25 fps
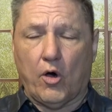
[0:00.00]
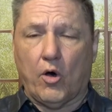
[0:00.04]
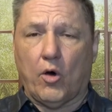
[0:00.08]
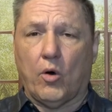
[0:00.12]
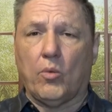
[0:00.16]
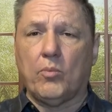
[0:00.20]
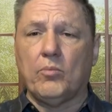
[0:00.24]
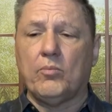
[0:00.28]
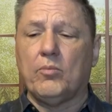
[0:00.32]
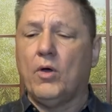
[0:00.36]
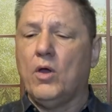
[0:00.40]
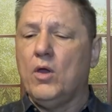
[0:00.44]

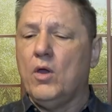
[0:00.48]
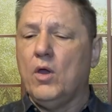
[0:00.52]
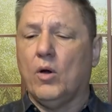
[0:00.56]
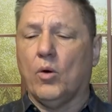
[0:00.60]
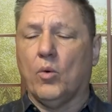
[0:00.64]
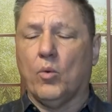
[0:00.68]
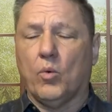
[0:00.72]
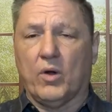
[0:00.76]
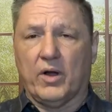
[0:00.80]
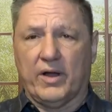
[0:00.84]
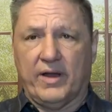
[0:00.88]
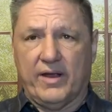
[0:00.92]
home,
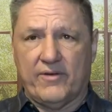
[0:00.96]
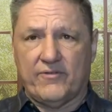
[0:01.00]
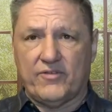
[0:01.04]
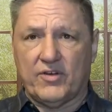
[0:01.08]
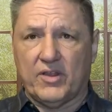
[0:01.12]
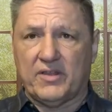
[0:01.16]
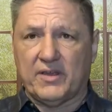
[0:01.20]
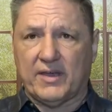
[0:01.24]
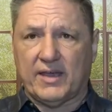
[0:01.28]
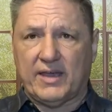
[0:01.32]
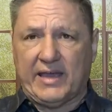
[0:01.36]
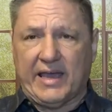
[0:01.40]

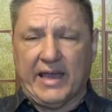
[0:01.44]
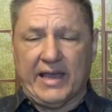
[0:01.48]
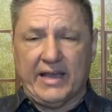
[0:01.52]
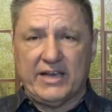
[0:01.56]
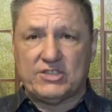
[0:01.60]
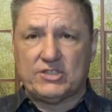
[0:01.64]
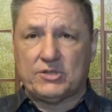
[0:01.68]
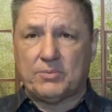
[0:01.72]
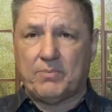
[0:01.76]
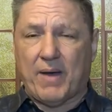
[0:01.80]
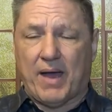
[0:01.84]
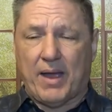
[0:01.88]
whatever the
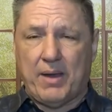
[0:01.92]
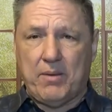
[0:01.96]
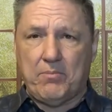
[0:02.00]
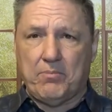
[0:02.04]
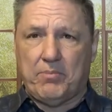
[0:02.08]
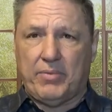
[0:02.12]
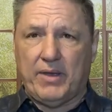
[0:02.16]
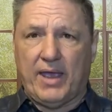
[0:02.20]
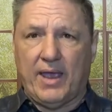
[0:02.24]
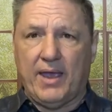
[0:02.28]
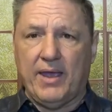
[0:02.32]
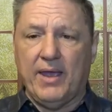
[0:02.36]
case might
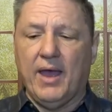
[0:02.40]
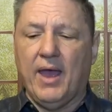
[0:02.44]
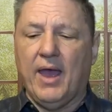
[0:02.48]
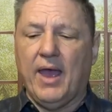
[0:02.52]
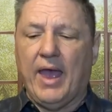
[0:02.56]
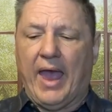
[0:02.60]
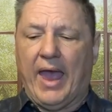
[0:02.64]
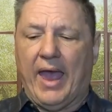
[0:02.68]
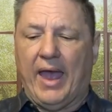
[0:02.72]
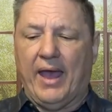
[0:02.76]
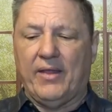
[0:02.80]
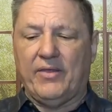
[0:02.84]
be.
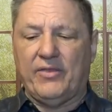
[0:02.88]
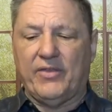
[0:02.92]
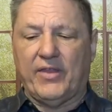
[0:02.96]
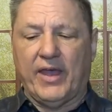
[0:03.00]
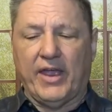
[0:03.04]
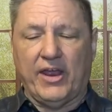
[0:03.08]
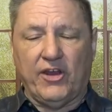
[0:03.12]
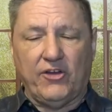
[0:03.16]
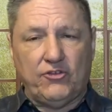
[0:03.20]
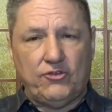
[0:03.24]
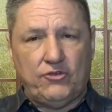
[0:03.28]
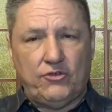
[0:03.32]
And
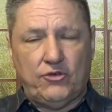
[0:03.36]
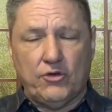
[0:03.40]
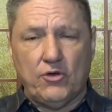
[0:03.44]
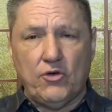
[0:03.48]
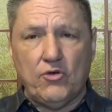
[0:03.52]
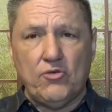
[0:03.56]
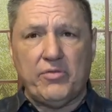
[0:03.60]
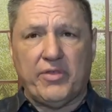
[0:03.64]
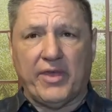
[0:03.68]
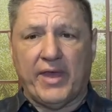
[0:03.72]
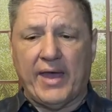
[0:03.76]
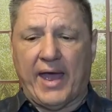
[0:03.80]
they
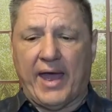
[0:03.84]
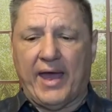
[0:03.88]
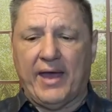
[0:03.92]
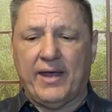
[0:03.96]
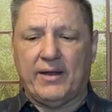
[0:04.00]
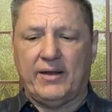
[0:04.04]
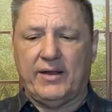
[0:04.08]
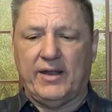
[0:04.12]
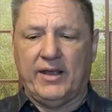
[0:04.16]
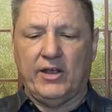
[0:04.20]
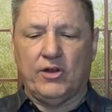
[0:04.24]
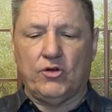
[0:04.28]
do
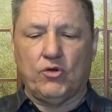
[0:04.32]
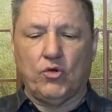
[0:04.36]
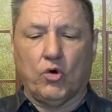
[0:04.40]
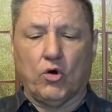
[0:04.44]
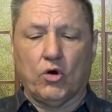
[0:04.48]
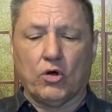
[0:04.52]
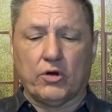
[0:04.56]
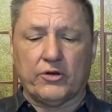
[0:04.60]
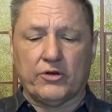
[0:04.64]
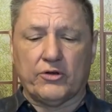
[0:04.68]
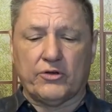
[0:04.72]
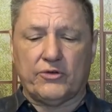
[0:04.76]
that in
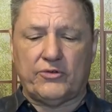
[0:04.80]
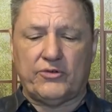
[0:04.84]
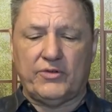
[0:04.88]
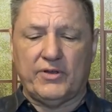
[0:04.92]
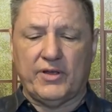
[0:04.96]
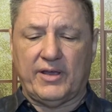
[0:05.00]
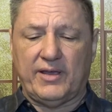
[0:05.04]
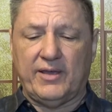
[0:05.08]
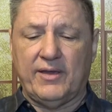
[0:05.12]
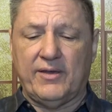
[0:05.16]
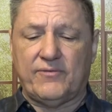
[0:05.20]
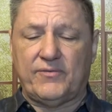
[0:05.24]
order
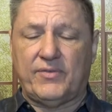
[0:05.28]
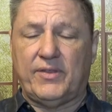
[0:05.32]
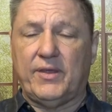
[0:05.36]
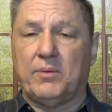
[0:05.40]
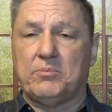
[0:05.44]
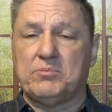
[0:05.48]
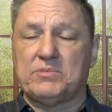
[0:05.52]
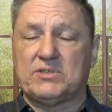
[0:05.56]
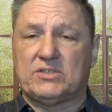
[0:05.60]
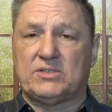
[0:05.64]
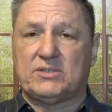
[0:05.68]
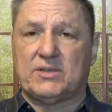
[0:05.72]
to give
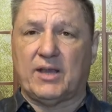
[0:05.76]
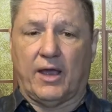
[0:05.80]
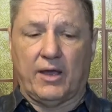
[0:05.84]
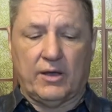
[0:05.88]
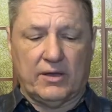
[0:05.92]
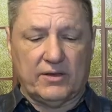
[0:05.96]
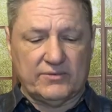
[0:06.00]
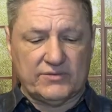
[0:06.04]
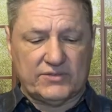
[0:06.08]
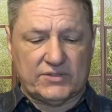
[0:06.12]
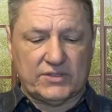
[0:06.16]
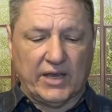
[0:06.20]

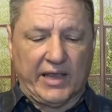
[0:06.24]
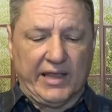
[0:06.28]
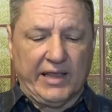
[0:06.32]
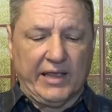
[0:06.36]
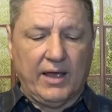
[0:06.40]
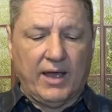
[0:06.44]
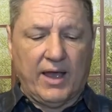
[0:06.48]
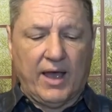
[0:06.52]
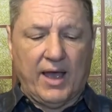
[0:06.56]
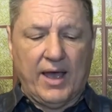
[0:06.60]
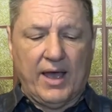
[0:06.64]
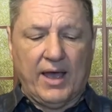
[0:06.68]
themselves
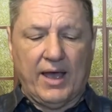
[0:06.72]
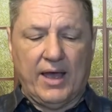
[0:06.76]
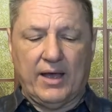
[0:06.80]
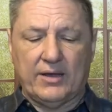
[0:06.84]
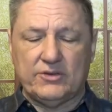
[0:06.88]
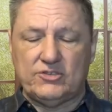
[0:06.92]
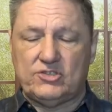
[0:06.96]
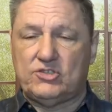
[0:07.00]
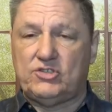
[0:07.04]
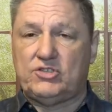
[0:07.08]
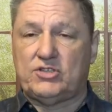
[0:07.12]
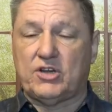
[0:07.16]

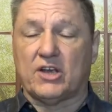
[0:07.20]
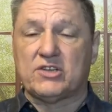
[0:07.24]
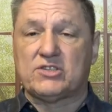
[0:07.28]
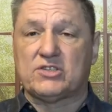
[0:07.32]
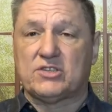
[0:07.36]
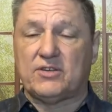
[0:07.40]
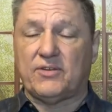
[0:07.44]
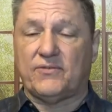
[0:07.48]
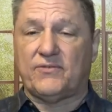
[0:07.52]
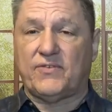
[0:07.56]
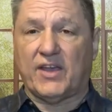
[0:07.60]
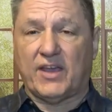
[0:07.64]
uh,
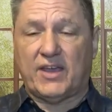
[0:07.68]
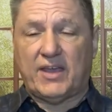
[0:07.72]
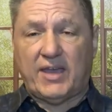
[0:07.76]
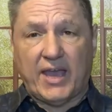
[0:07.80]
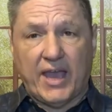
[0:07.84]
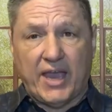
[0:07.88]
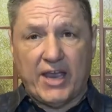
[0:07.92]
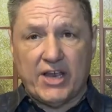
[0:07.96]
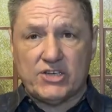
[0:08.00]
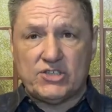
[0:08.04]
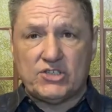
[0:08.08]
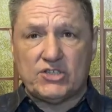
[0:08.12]

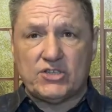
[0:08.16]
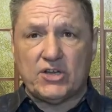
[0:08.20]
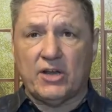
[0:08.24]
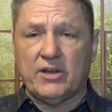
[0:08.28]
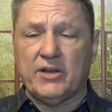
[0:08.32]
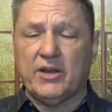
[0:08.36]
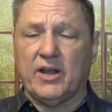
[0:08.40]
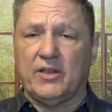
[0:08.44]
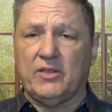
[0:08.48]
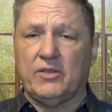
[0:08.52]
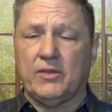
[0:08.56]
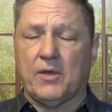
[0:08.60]

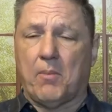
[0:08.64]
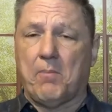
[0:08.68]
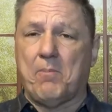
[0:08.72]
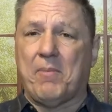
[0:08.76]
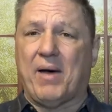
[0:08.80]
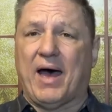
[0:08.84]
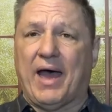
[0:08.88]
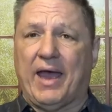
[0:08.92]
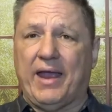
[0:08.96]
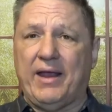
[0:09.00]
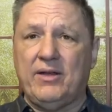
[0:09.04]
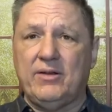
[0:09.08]
justification in the
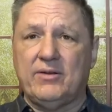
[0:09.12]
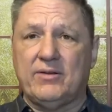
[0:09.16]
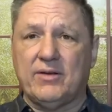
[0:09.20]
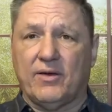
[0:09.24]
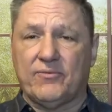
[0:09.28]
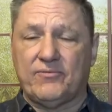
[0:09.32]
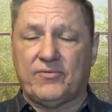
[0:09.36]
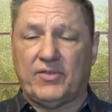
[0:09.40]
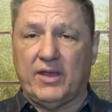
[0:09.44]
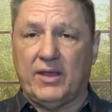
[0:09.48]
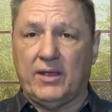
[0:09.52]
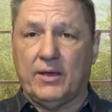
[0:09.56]
mind
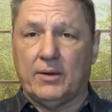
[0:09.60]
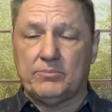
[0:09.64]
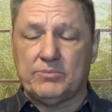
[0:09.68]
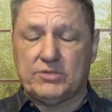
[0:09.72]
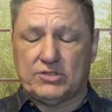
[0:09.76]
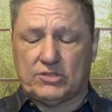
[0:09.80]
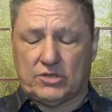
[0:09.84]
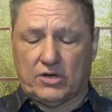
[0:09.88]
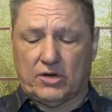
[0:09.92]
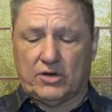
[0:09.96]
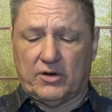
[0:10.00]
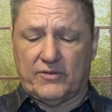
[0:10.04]
of the
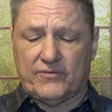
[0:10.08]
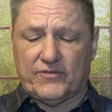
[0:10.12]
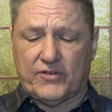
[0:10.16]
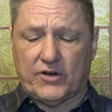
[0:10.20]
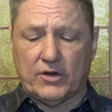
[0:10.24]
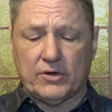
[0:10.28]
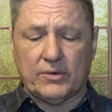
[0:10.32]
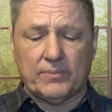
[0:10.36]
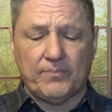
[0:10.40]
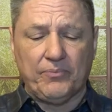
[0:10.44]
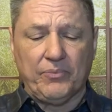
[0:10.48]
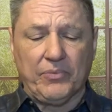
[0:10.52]

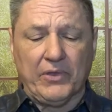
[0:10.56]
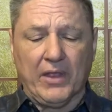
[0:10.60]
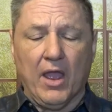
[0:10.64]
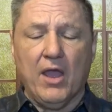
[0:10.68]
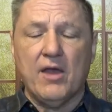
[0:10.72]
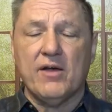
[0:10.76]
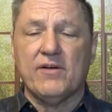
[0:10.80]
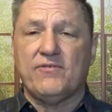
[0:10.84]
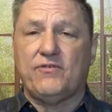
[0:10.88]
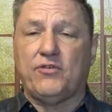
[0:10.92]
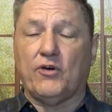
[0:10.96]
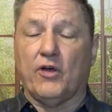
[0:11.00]
observer
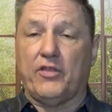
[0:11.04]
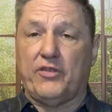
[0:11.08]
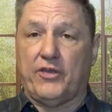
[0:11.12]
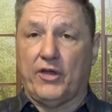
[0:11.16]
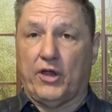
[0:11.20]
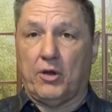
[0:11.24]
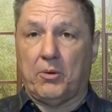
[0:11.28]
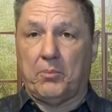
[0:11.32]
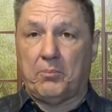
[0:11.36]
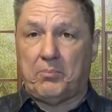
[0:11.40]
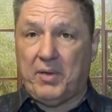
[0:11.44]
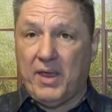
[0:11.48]
for
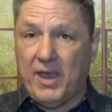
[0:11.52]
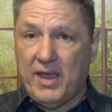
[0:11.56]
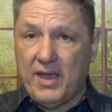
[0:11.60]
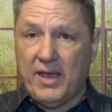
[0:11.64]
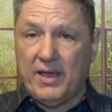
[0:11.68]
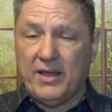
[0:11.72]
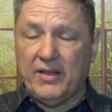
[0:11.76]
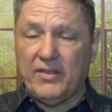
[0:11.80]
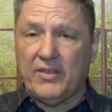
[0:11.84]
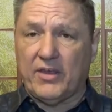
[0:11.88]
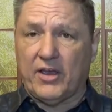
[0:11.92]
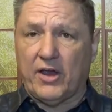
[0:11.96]
their
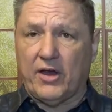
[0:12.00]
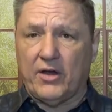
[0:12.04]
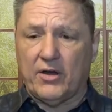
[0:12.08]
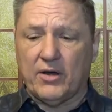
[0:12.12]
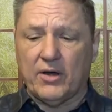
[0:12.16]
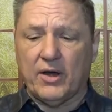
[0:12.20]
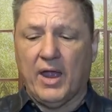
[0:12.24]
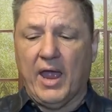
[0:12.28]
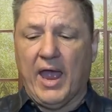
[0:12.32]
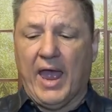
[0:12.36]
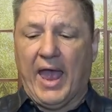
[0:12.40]
being there,